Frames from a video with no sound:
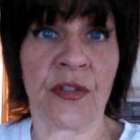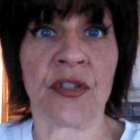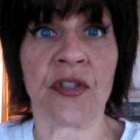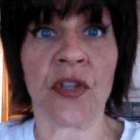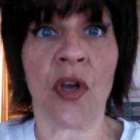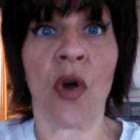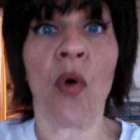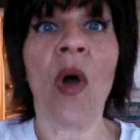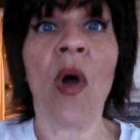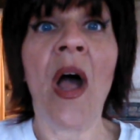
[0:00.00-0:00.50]

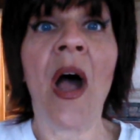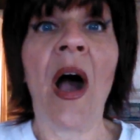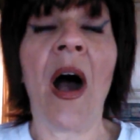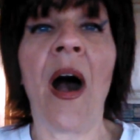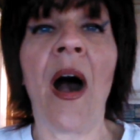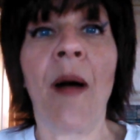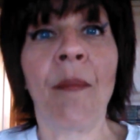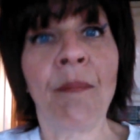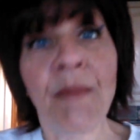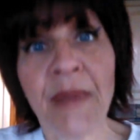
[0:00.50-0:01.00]
So
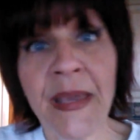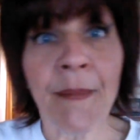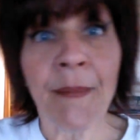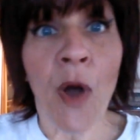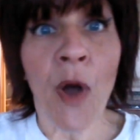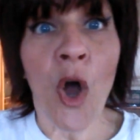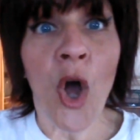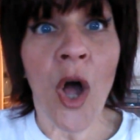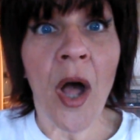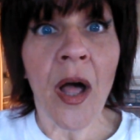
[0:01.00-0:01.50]

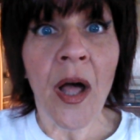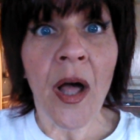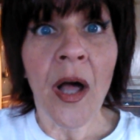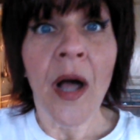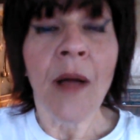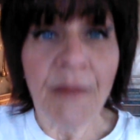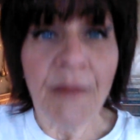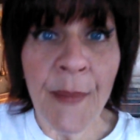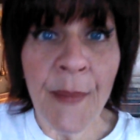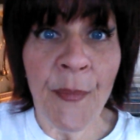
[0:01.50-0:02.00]

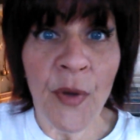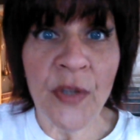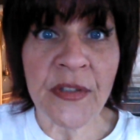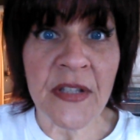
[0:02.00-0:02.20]
Meemaw